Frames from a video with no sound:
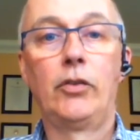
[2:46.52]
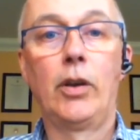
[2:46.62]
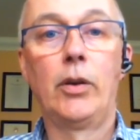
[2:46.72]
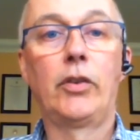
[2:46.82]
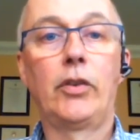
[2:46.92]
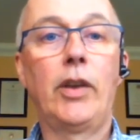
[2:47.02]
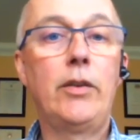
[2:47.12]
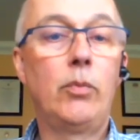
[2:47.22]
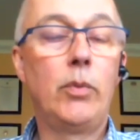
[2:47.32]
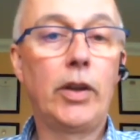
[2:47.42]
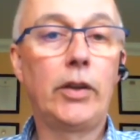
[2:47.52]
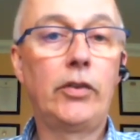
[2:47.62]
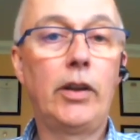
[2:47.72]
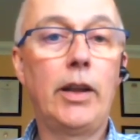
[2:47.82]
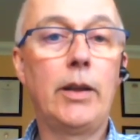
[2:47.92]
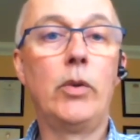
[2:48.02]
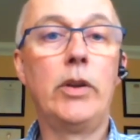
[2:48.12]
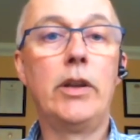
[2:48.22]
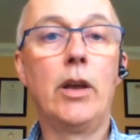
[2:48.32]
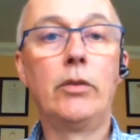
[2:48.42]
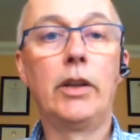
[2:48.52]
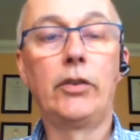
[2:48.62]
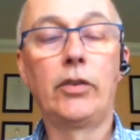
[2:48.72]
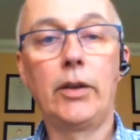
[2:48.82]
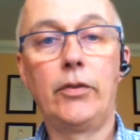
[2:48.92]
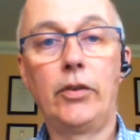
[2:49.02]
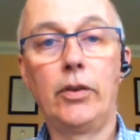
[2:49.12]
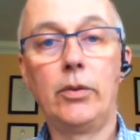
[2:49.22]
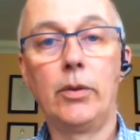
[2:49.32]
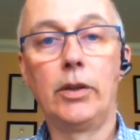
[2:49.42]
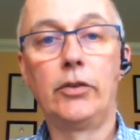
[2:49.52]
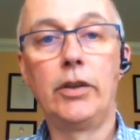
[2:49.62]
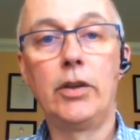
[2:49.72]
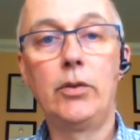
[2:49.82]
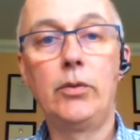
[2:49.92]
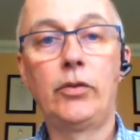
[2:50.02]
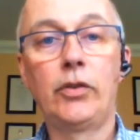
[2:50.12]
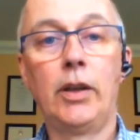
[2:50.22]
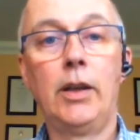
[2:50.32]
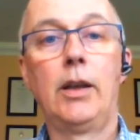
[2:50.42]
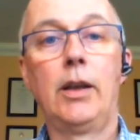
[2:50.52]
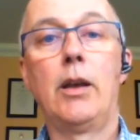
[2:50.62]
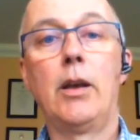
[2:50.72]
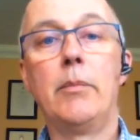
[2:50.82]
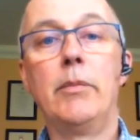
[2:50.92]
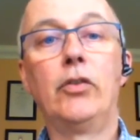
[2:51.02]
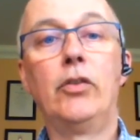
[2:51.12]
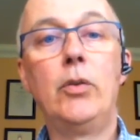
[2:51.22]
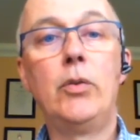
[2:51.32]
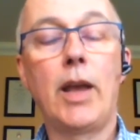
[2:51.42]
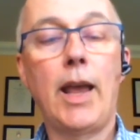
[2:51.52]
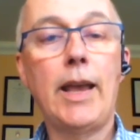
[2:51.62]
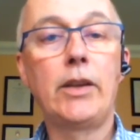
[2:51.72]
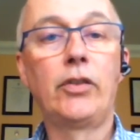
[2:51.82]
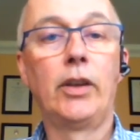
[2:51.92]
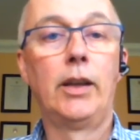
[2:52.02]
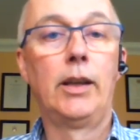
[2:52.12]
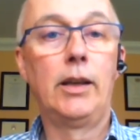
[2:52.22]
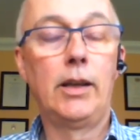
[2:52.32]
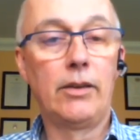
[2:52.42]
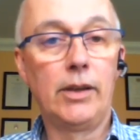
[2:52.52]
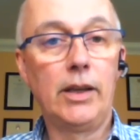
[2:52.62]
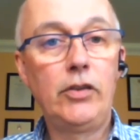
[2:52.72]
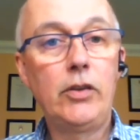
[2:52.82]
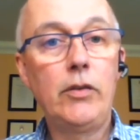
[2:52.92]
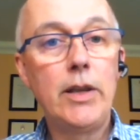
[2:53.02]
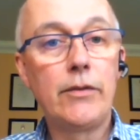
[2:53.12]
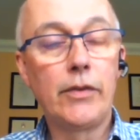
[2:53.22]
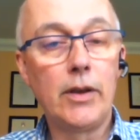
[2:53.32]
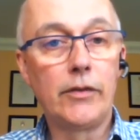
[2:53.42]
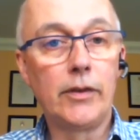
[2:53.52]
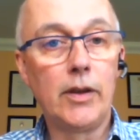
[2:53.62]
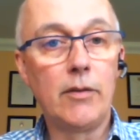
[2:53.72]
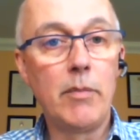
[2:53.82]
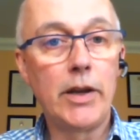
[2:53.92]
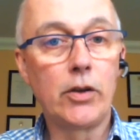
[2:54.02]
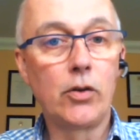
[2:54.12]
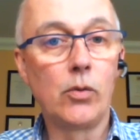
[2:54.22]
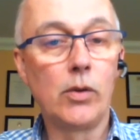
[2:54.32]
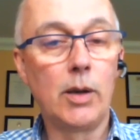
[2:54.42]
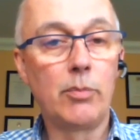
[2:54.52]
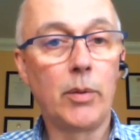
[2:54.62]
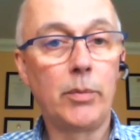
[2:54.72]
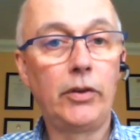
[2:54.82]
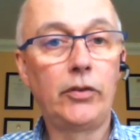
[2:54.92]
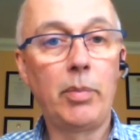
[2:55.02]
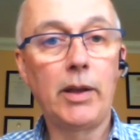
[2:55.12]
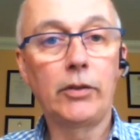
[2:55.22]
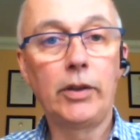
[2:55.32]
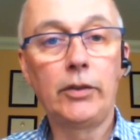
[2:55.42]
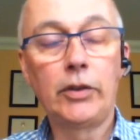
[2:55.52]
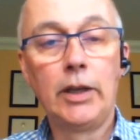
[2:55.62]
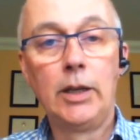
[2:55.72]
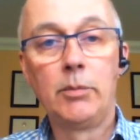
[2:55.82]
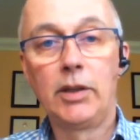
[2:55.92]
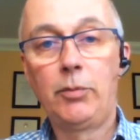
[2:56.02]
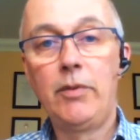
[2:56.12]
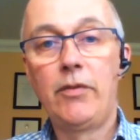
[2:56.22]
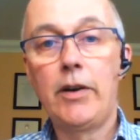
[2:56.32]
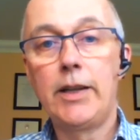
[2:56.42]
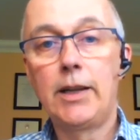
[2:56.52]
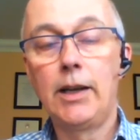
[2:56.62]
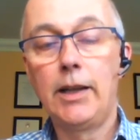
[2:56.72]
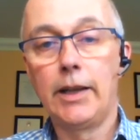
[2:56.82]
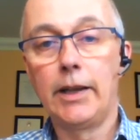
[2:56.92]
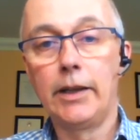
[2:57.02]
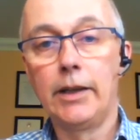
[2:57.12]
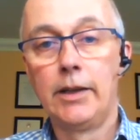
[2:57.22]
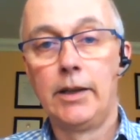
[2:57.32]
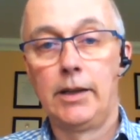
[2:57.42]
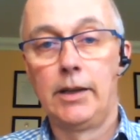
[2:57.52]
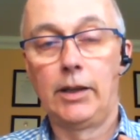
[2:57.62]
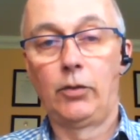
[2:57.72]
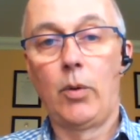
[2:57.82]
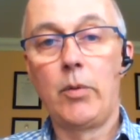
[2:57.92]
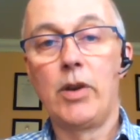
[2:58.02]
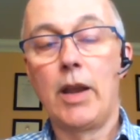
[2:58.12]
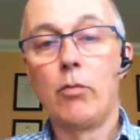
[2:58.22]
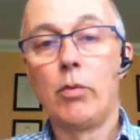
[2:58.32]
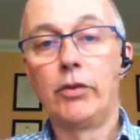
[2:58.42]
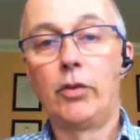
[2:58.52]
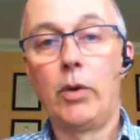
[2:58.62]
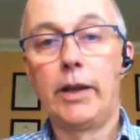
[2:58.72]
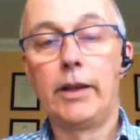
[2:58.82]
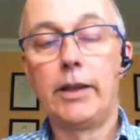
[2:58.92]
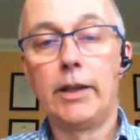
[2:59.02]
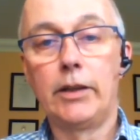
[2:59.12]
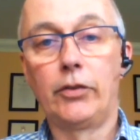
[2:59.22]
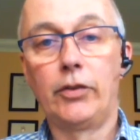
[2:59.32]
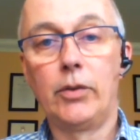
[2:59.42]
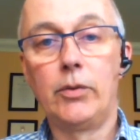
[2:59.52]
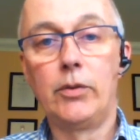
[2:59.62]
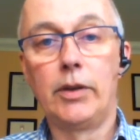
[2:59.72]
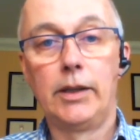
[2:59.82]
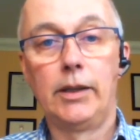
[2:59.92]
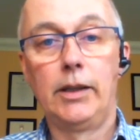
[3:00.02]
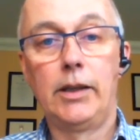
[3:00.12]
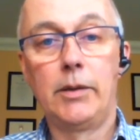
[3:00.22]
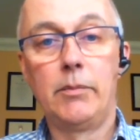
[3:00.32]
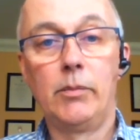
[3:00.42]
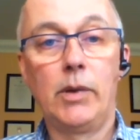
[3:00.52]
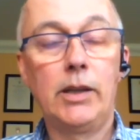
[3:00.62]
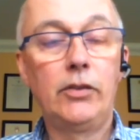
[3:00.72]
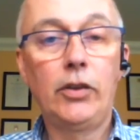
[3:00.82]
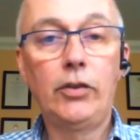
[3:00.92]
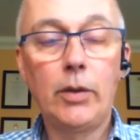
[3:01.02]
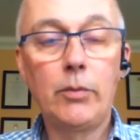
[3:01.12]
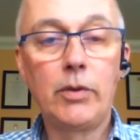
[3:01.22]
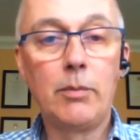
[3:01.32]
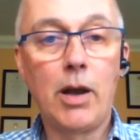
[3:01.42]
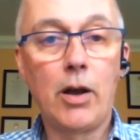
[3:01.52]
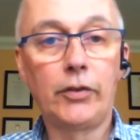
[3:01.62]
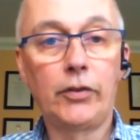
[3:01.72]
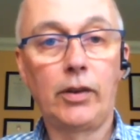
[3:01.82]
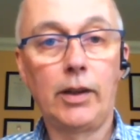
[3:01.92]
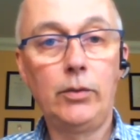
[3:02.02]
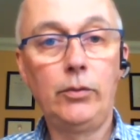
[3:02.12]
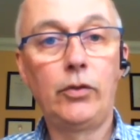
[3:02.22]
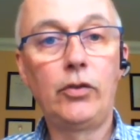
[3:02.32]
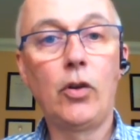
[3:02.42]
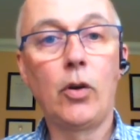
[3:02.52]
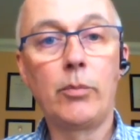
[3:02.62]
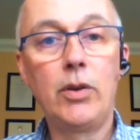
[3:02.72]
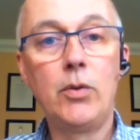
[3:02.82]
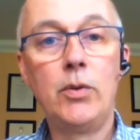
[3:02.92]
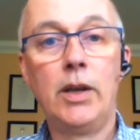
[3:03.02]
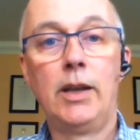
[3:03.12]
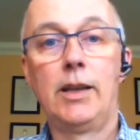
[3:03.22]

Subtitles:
So as I said, we've tested it. We know that it's safe to use. The snood has a degree of medical properties about it. But let's be very clear here, and that's why we want everyone to wear the snood. And just the same with the mask, they don't stop you